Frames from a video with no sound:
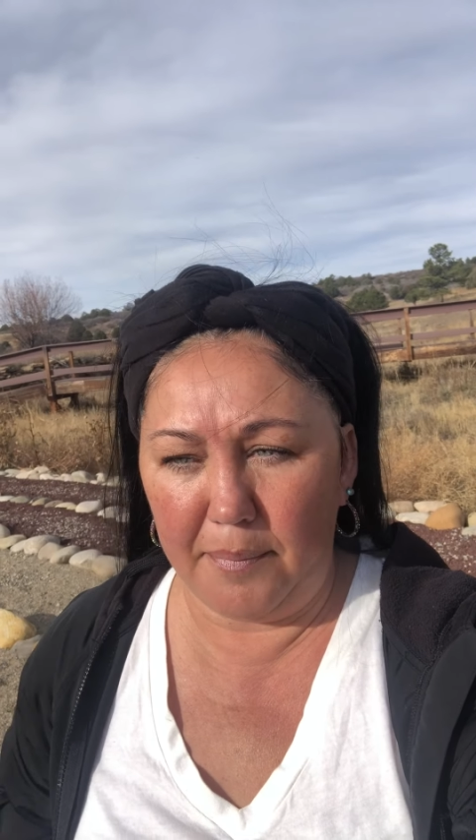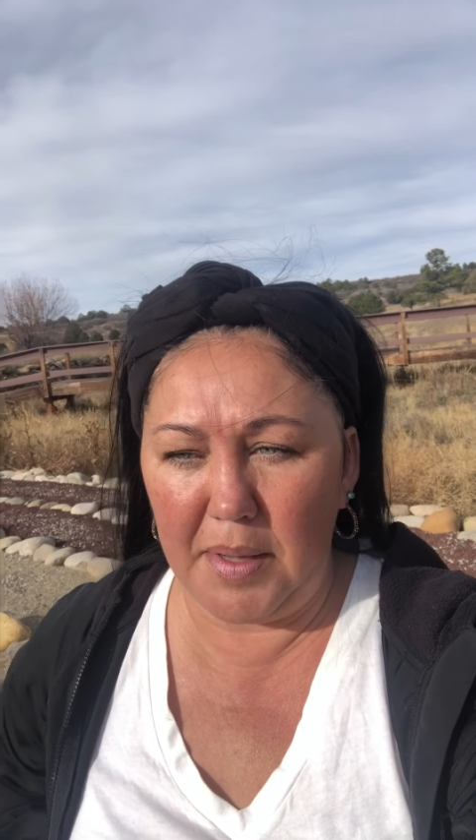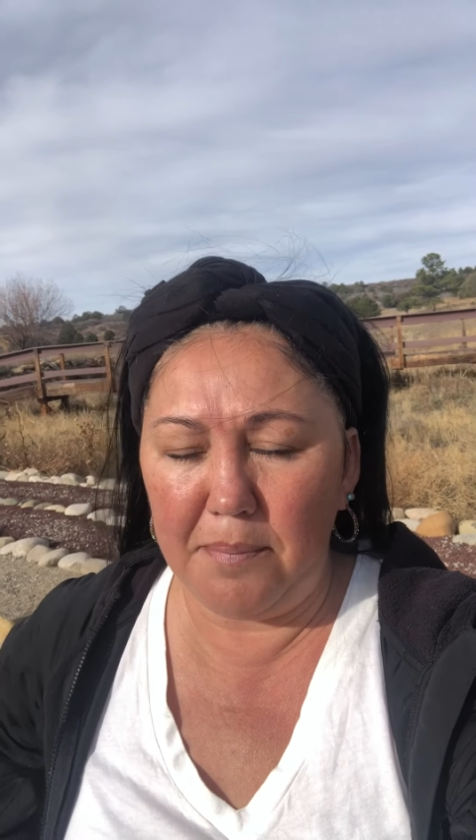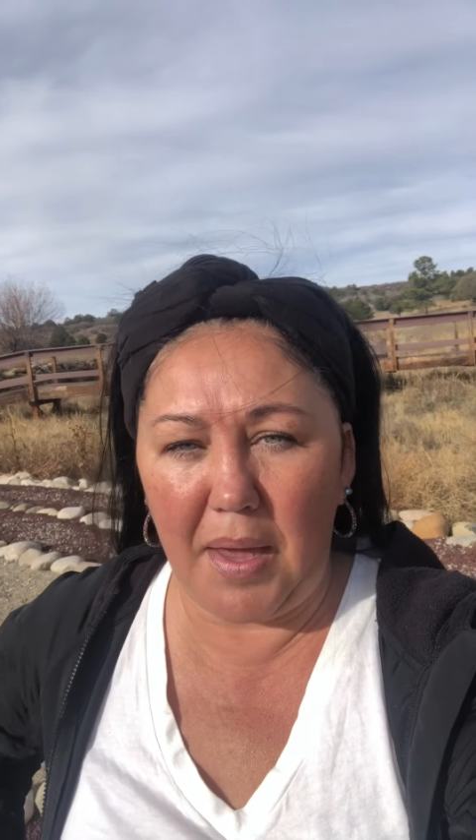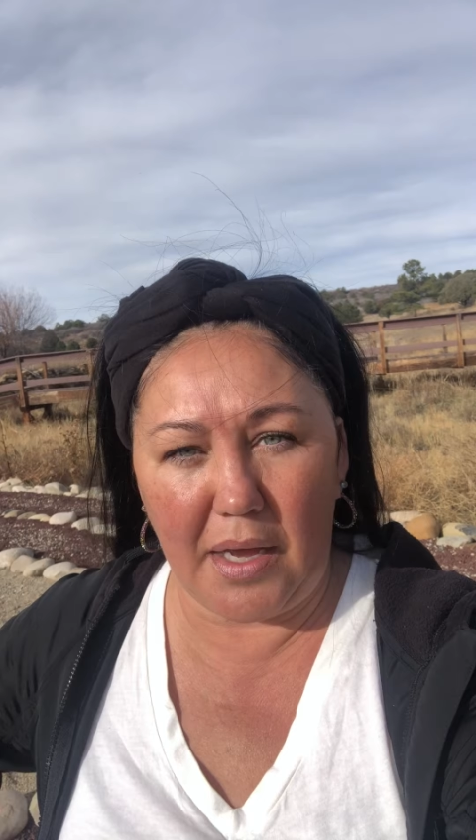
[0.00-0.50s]

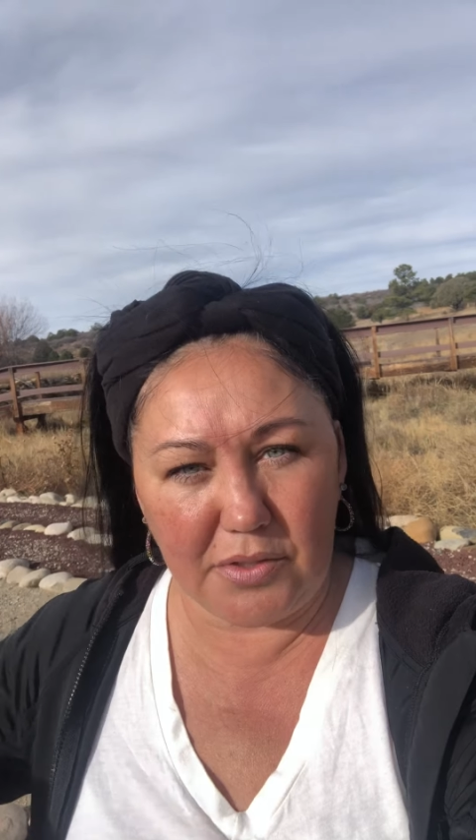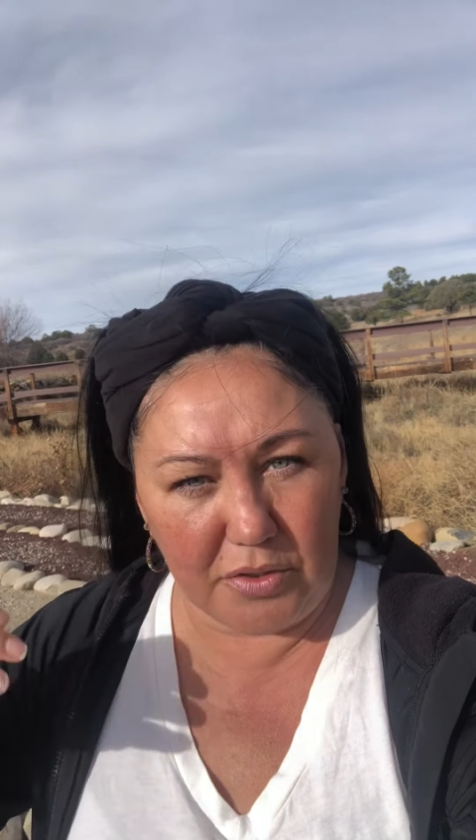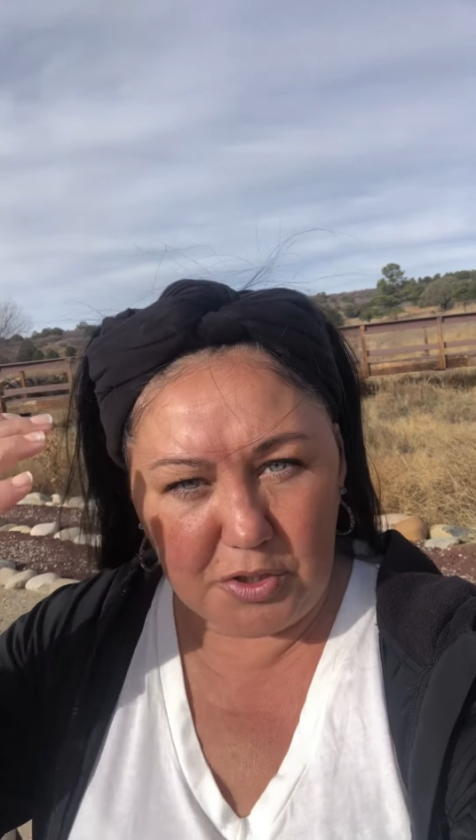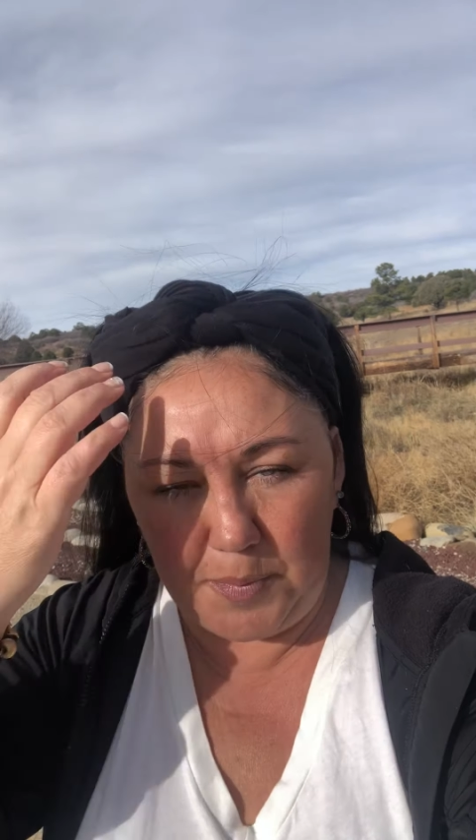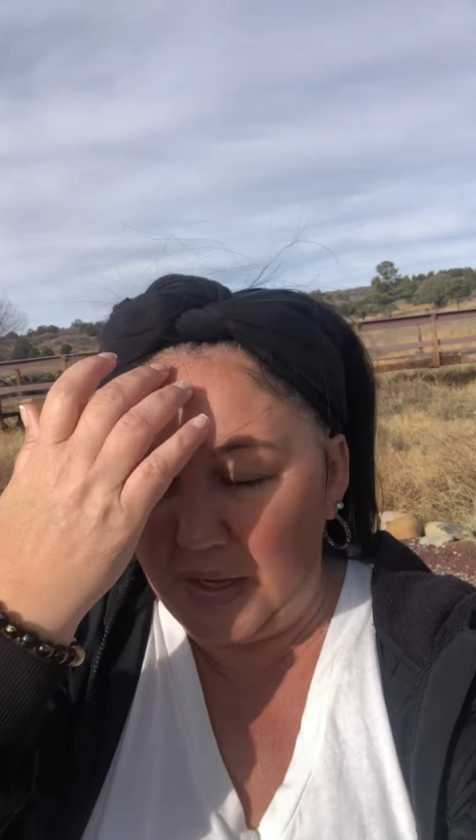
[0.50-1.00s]
impact
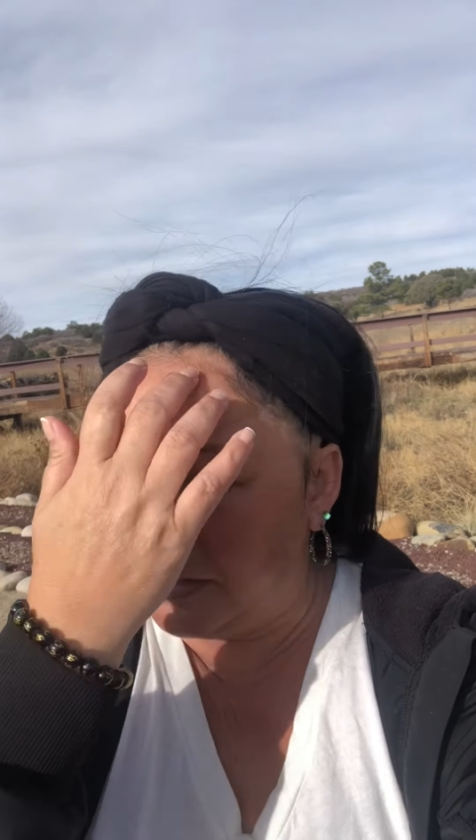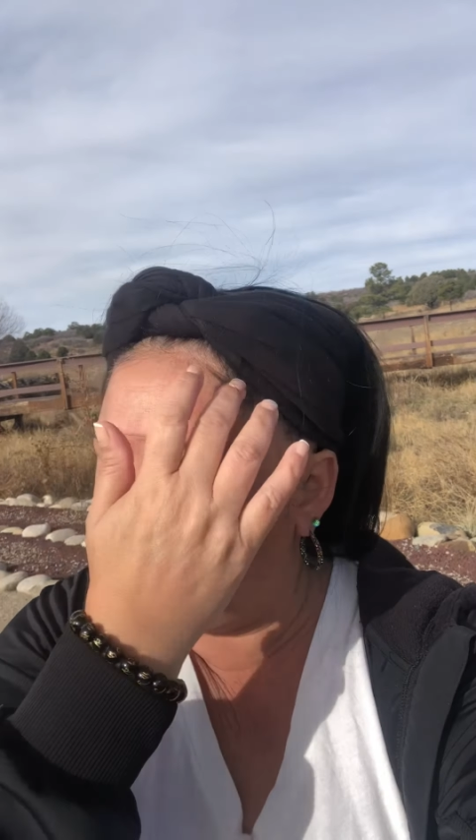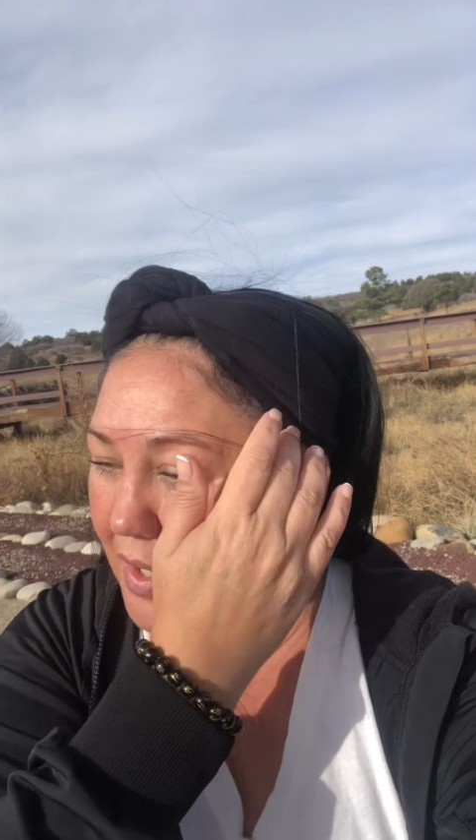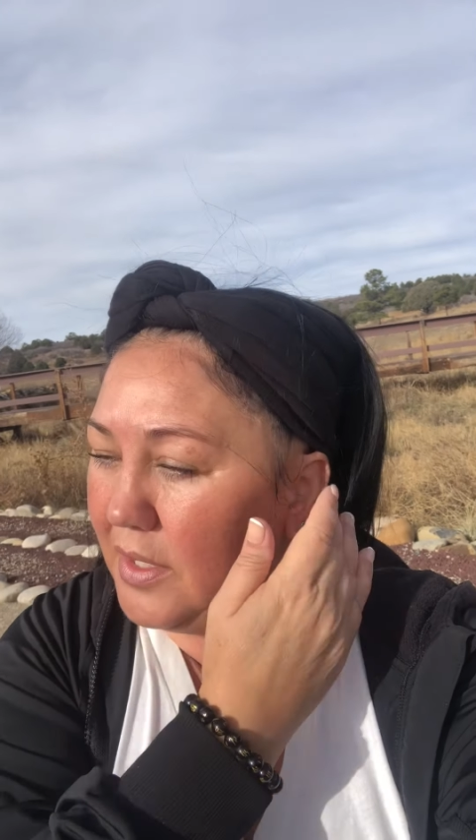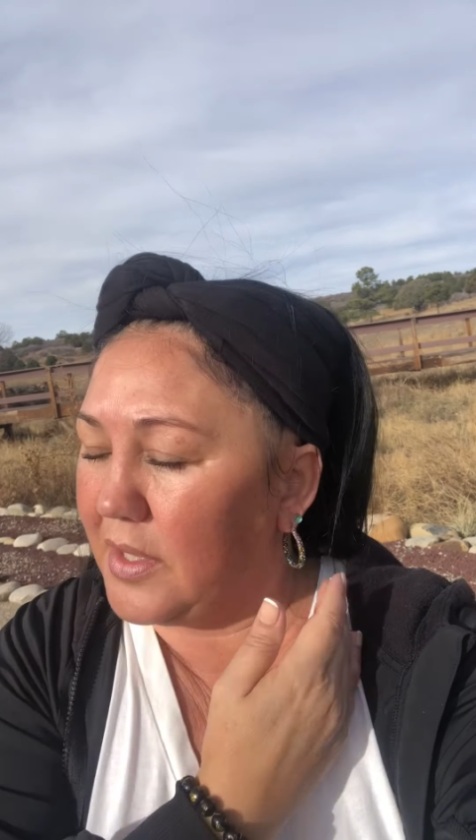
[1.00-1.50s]
your
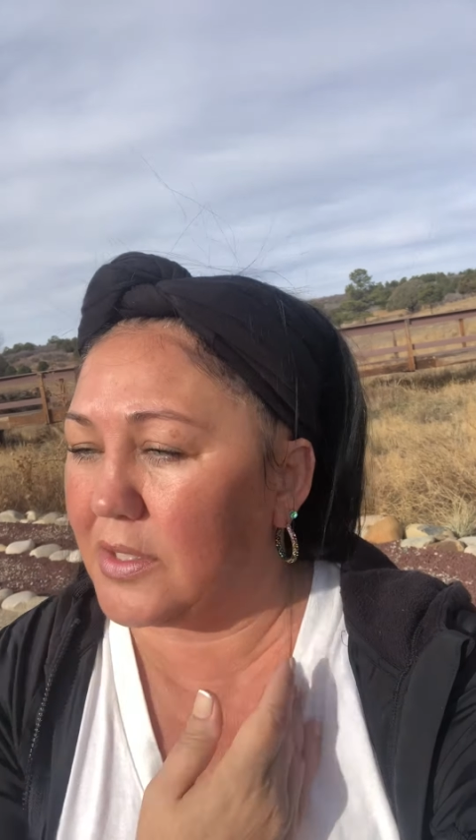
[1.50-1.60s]
space, right?